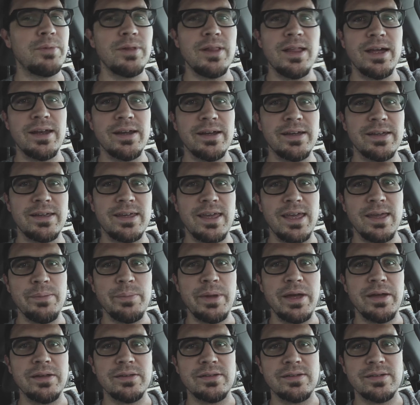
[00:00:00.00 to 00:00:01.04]
glad I came
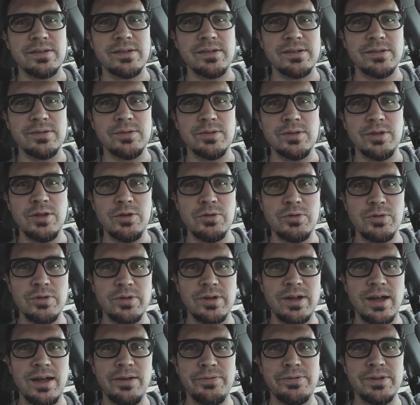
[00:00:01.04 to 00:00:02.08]
out to local
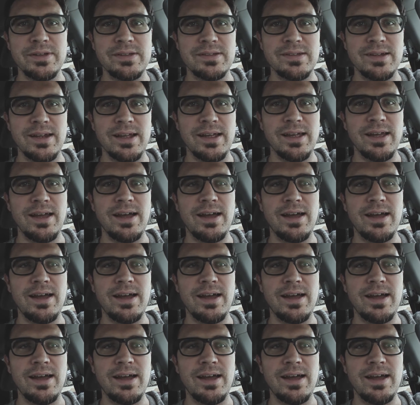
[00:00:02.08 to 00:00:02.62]
coffee today.